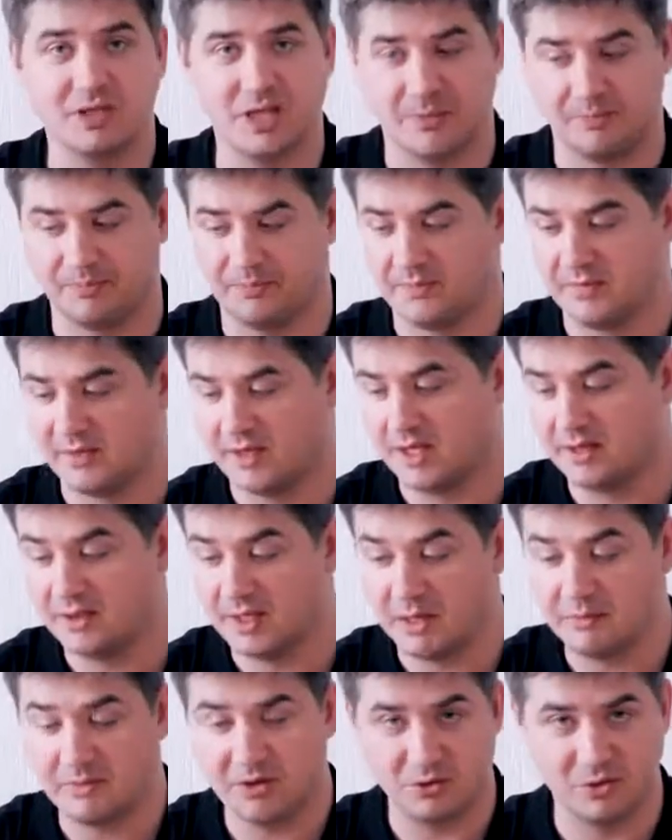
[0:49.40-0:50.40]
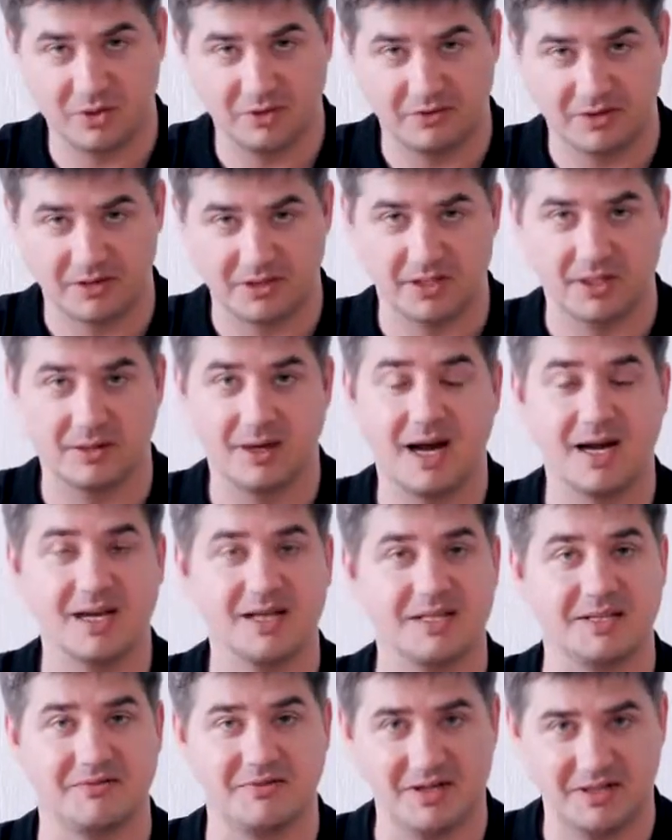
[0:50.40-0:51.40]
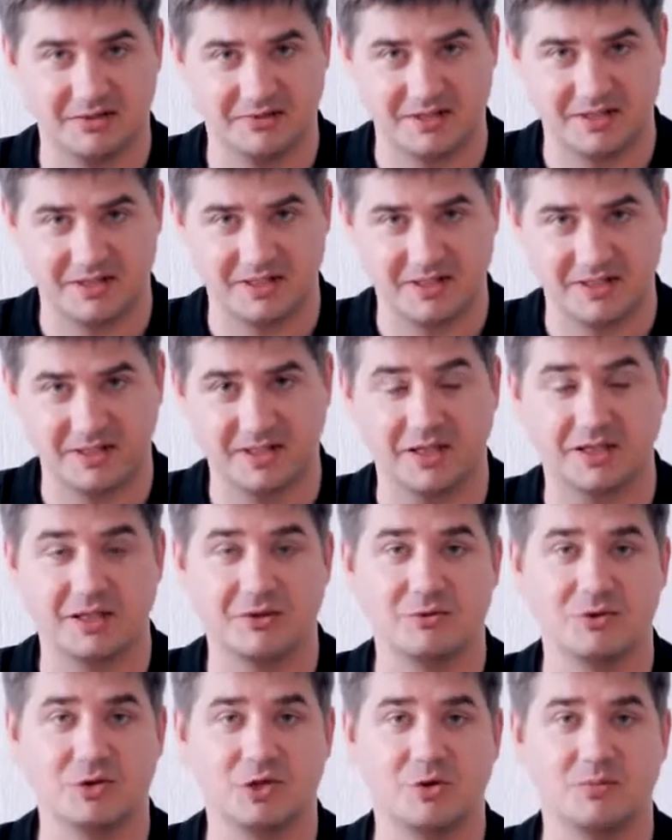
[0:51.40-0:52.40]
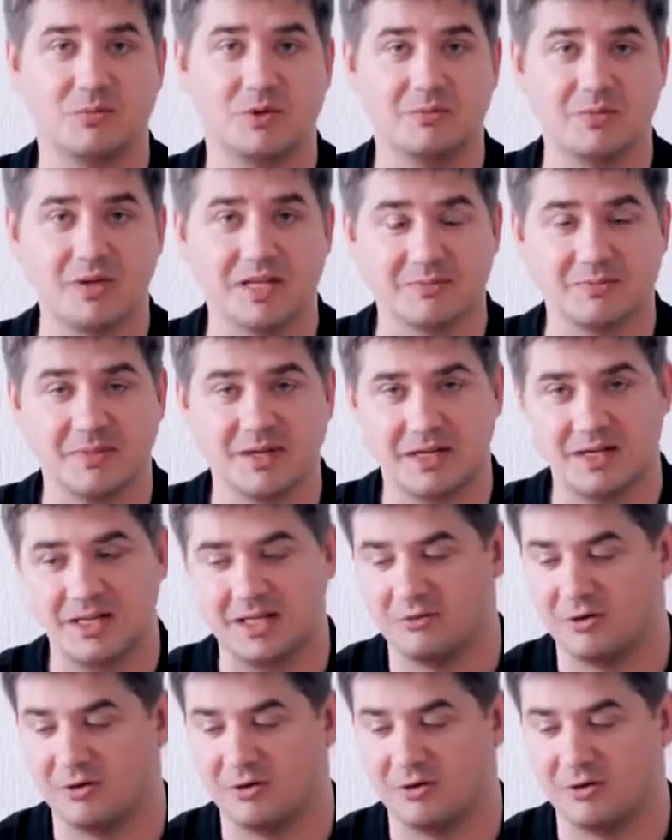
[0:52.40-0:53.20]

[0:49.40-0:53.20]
In order to activate and configure the box correctly,